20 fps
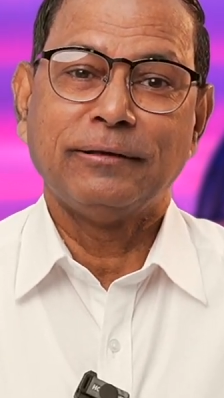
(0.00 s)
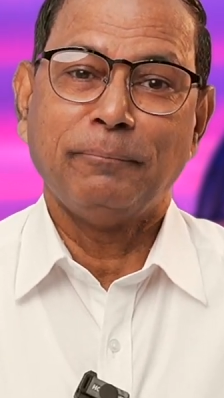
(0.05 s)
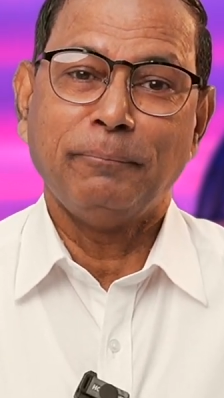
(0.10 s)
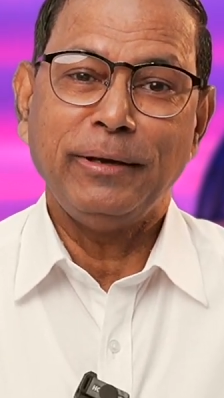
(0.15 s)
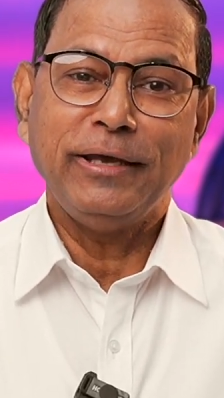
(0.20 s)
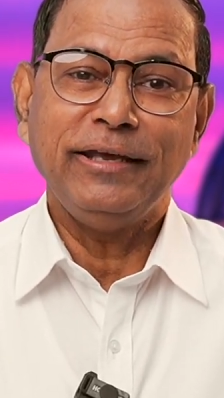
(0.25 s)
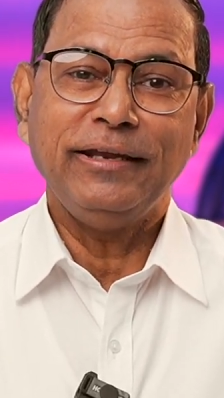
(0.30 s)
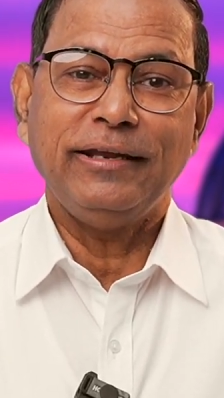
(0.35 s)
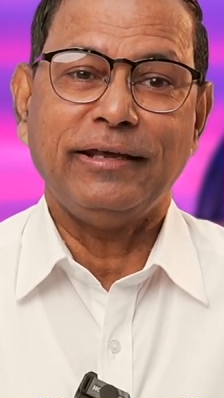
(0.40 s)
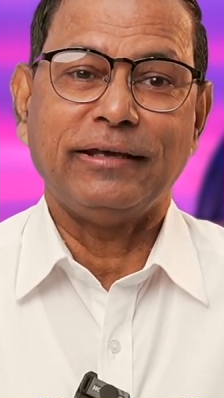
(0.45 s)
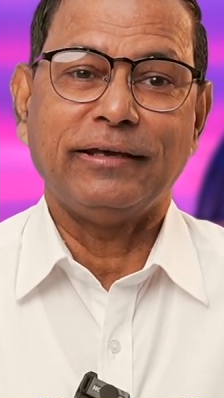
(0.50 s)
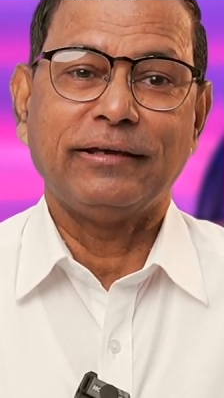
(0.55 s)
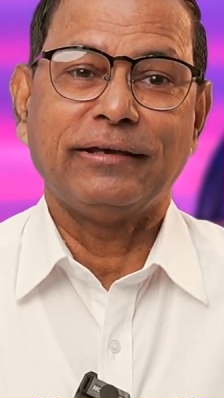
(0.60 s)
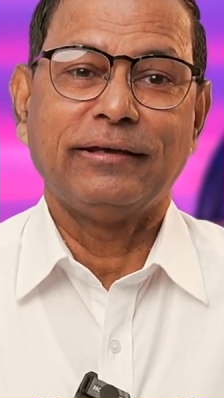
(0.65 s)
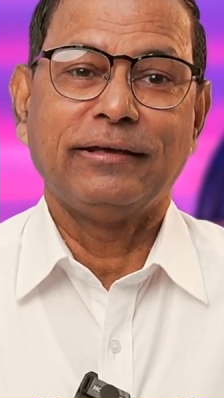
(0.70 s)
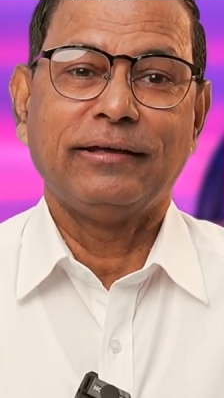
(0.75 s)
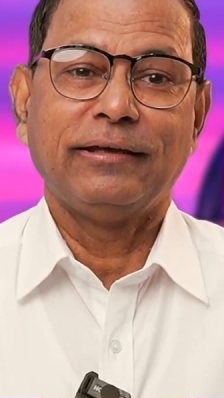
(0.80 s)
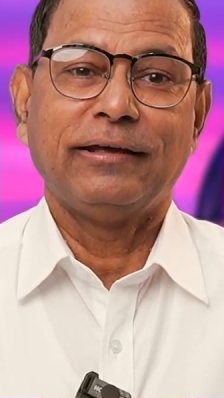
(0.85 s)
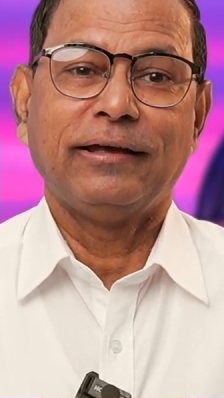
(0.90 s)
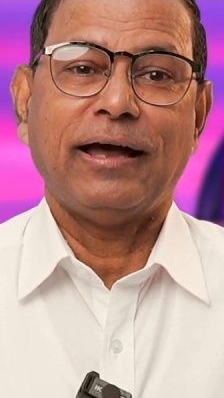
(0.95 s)
meaning,
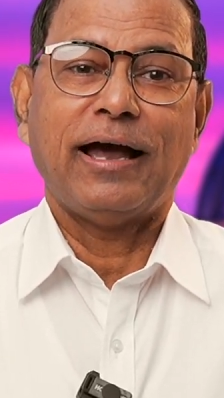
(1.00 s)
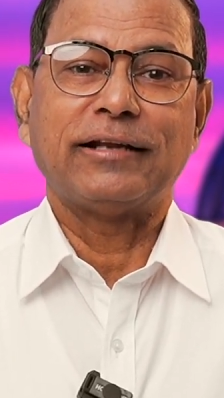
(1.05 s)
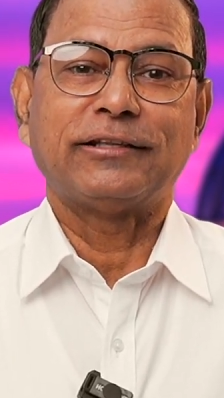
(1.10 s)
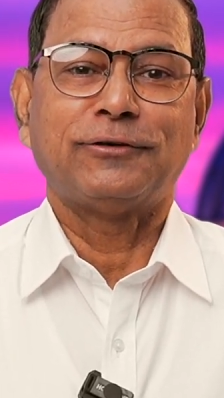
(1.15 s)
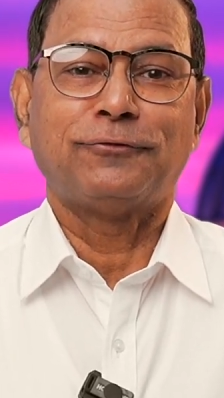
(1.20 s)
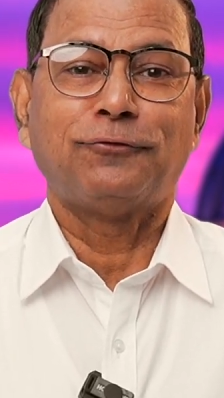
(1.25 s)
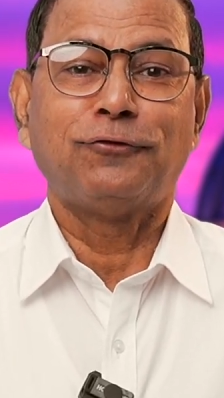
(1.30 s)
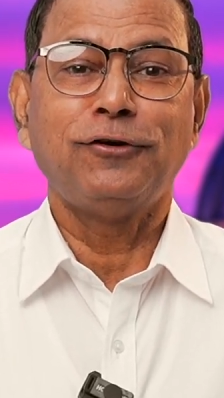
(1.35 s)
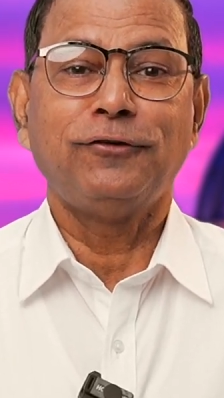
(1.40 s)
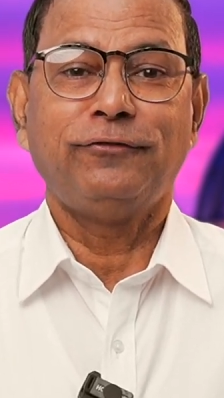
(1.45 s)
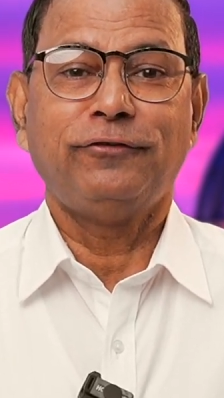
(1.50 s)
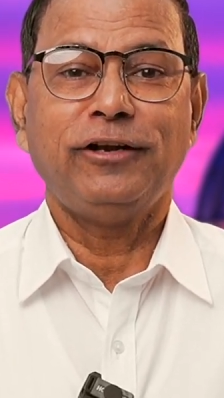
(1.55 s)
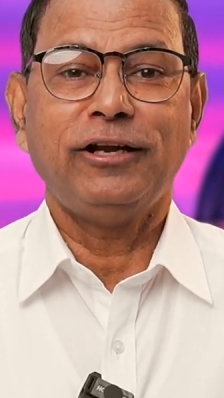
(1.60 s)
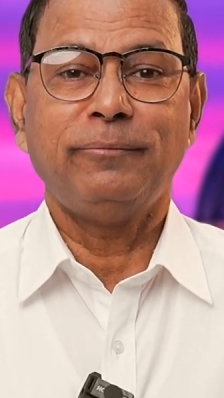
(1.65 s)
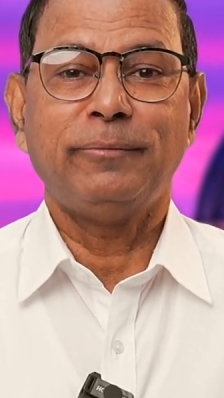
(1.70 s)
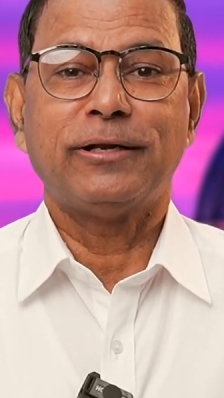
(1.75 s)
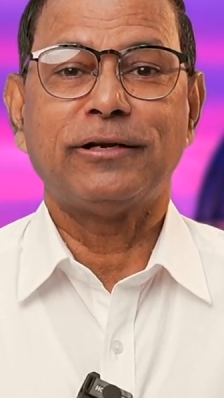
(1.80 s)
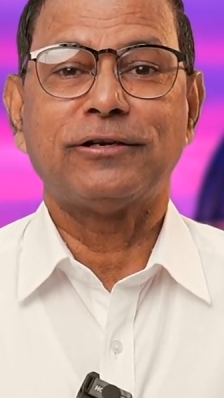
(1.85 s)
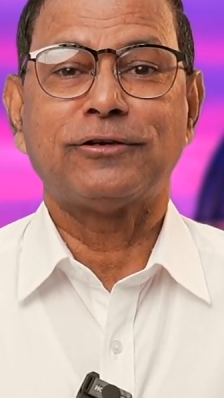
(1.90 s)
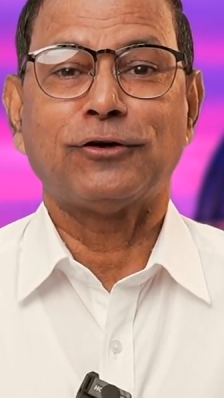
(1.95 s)
and the
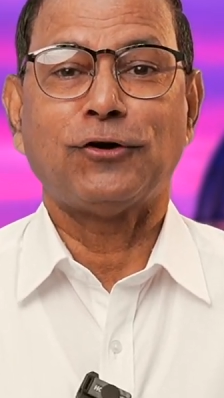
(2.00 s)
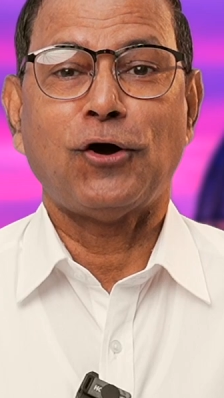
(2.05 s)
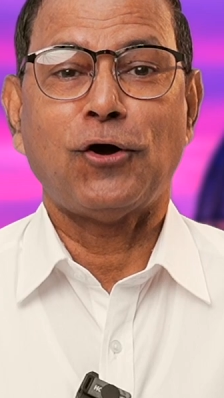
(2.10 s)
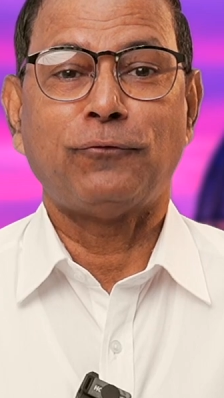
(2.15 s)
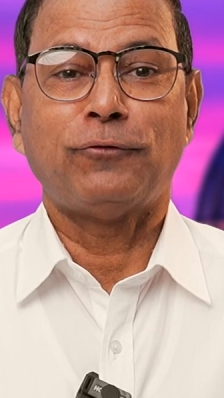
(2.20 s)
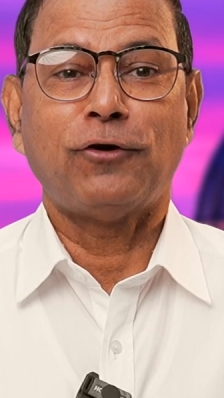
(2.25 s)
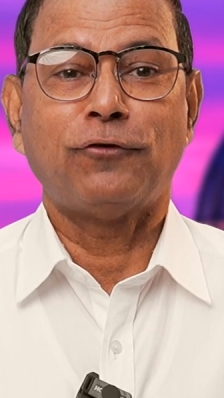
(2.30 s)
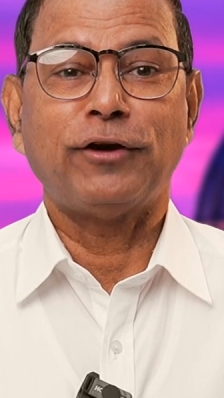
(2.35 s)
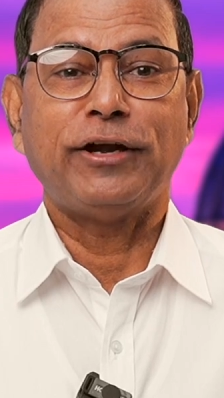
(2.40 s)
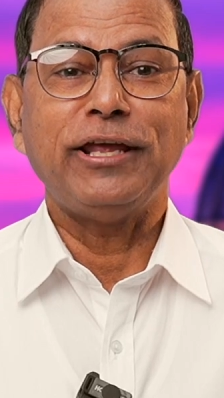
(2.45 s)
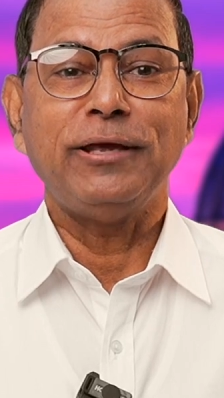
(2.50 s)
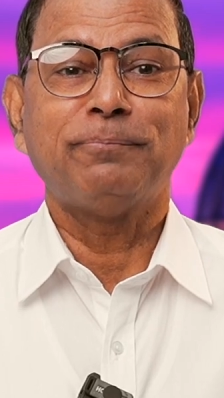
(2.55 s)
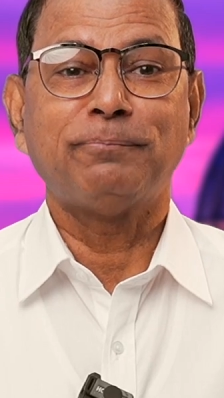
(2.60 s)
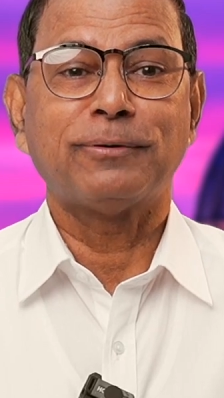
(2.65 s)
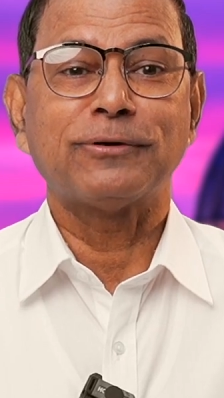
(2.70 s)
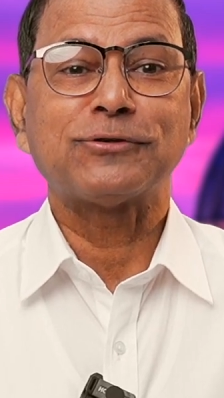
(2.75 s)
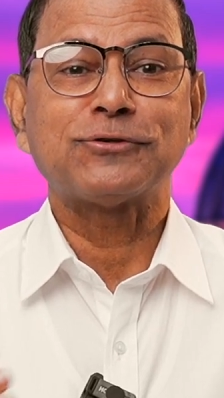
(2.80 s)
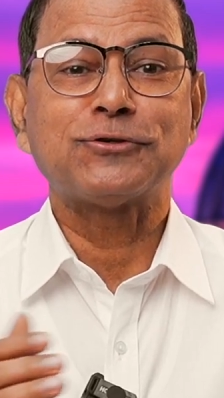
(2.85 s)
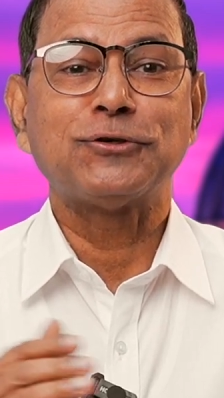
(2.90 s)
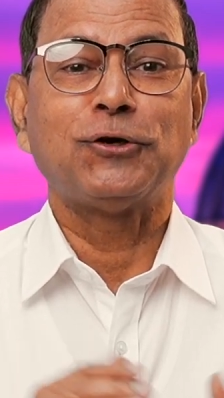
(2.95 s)
fulfillment of our
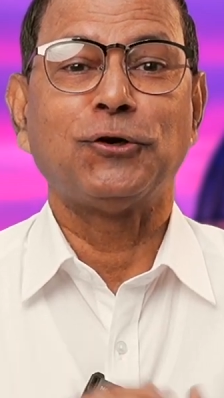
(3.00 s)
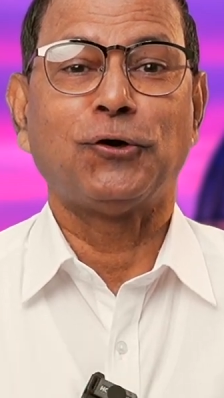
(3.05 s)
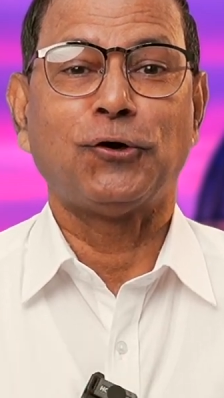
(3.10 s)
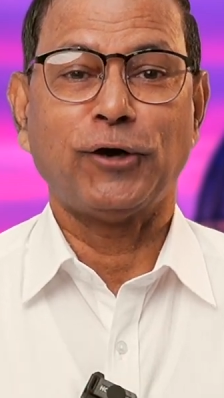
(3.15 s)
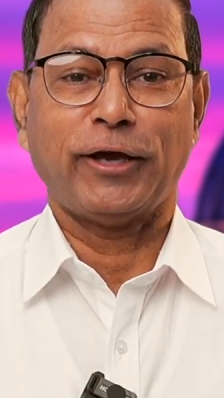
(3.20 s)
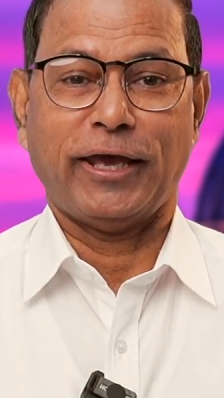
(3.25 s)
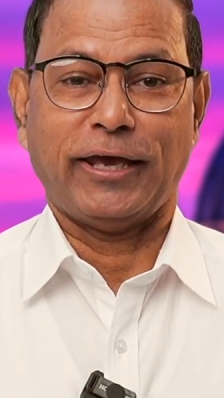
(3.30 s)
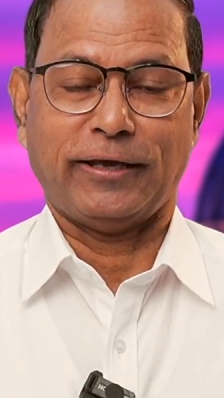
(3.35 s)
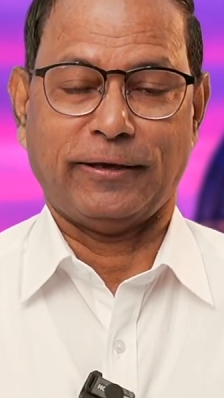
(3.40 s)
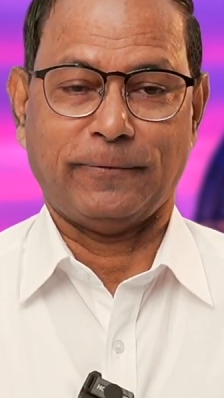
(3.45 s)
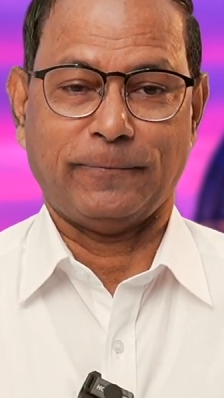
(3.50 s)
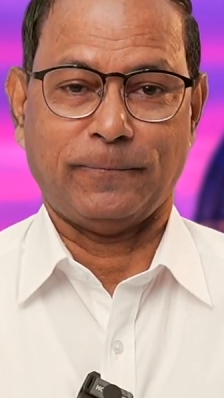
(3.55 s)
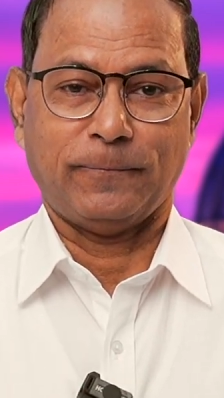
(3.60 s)
deepest longing.